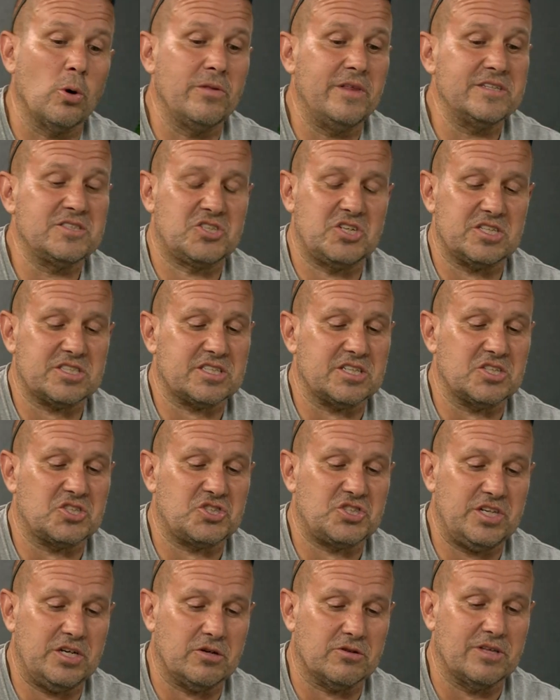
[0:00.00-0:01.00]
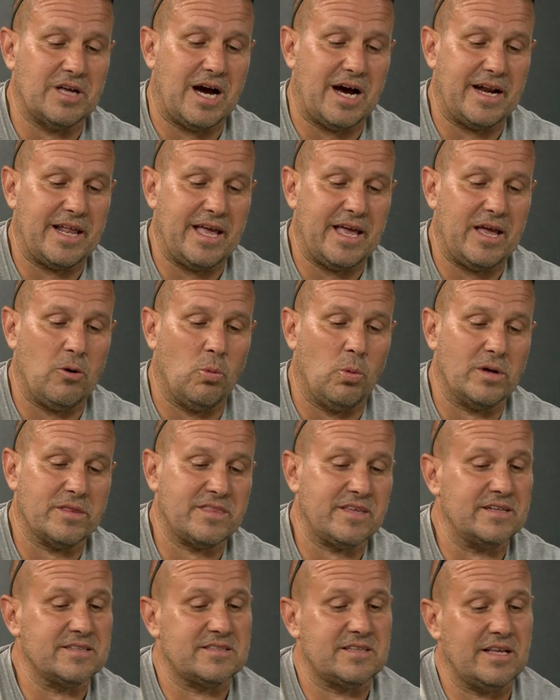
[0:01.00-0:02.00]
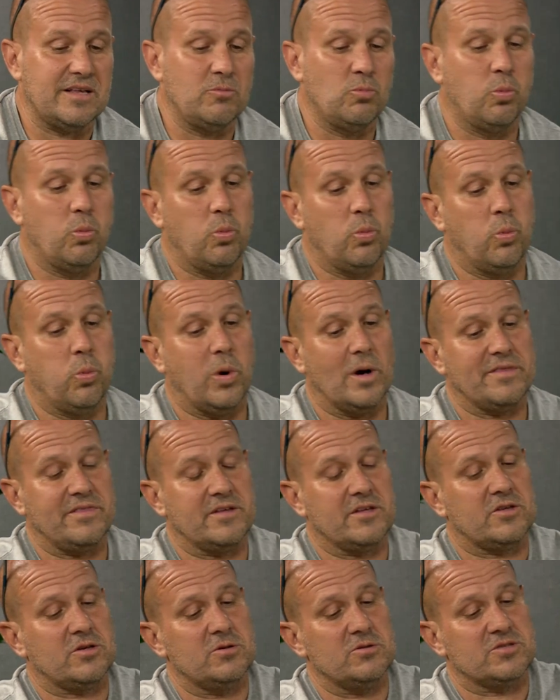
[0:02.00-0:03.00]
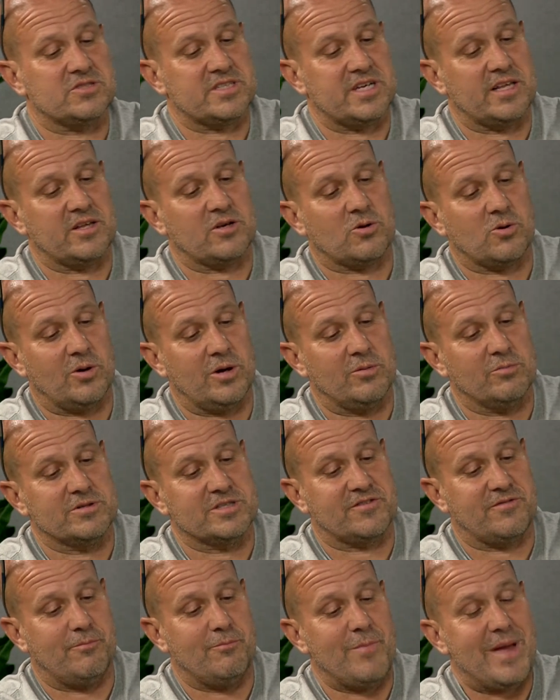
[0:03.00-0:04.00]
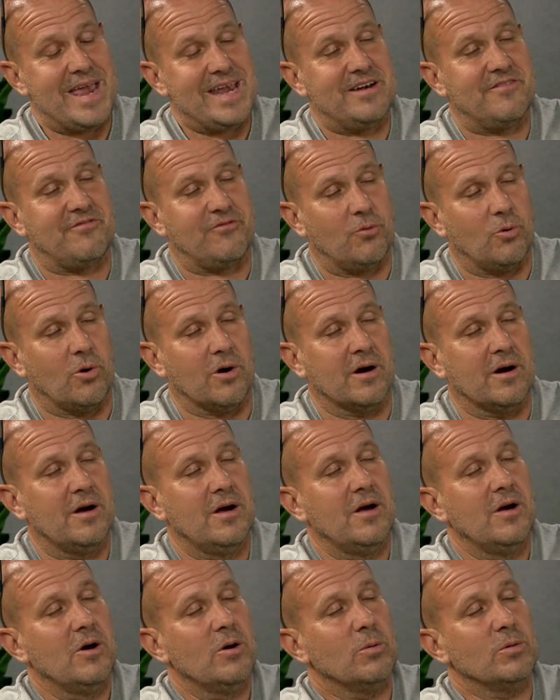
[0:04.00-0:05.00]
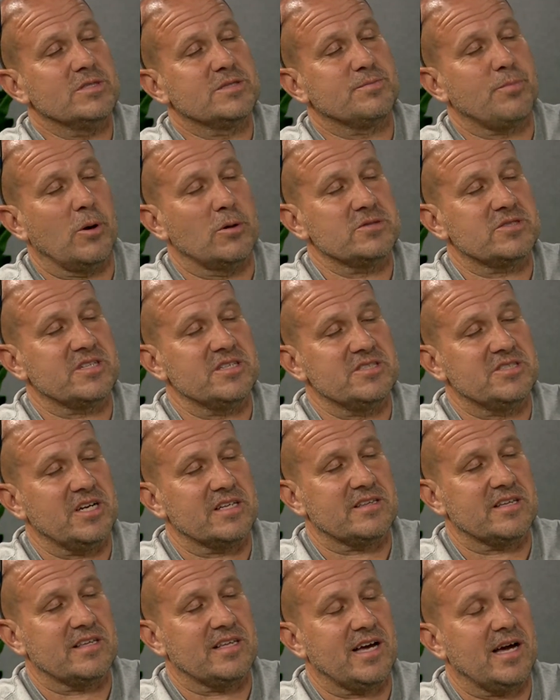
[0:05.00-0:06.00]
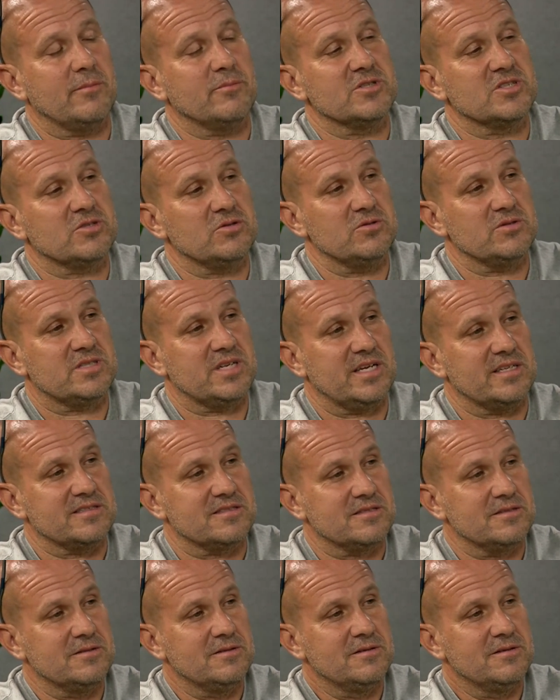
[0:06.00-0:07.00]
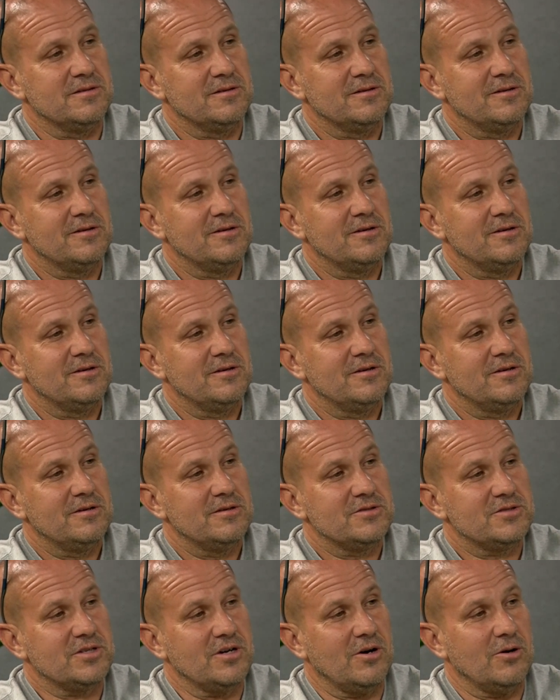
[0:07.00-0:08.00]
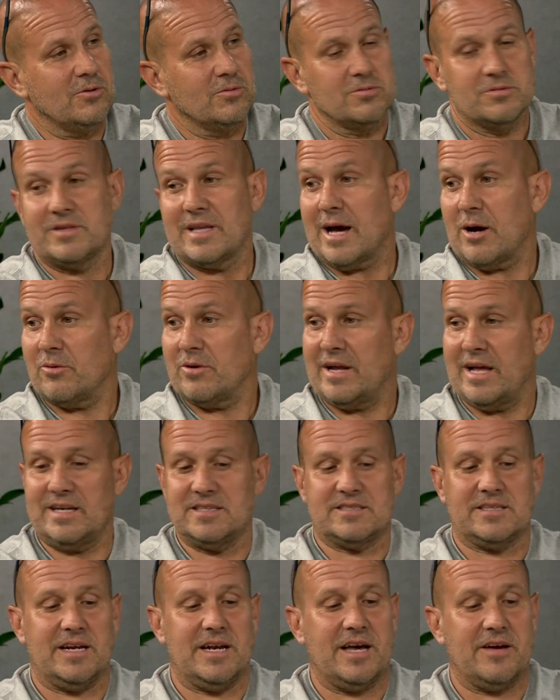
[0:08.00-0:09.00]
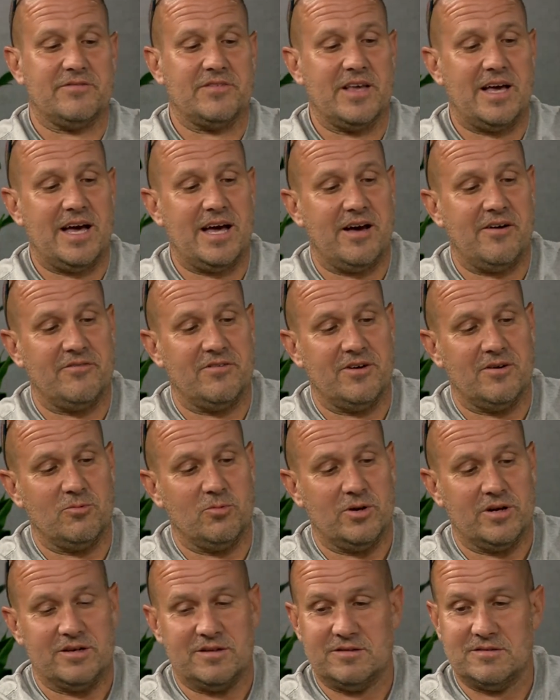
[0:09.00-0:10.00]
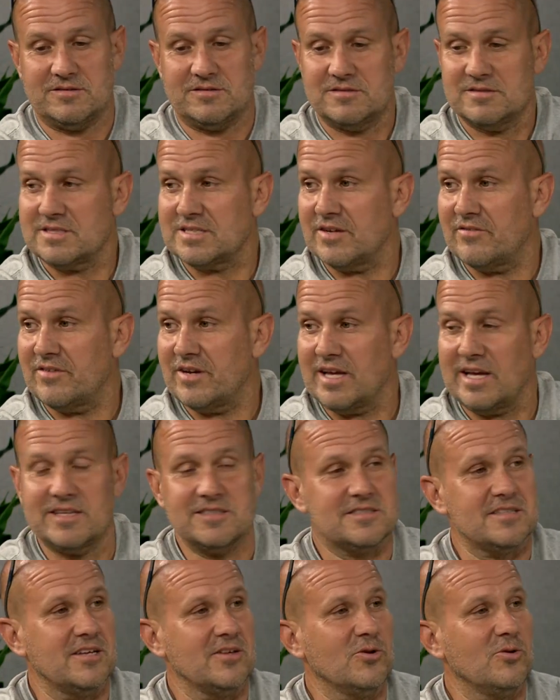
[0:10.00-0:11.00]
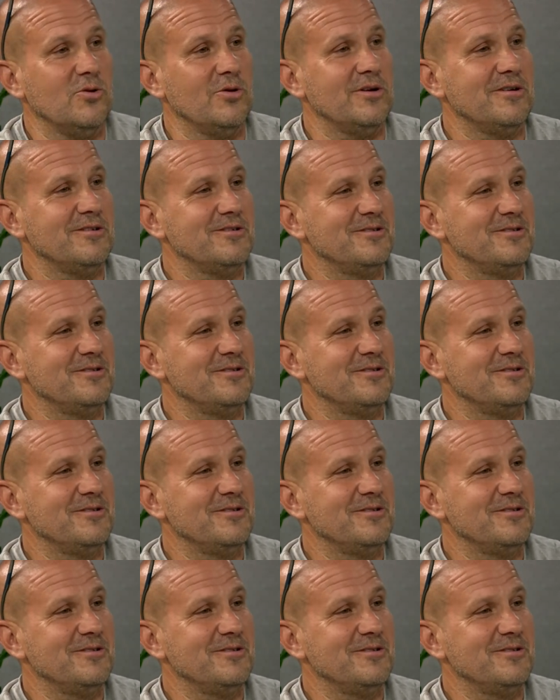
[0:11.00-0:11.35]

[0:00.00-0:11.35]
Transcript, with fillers: there's just a shield on it, and what the what the two cent coin was made for was postage at the time was two cents. Okay. So nowadays they'd have to have a what seventy eight cent coin.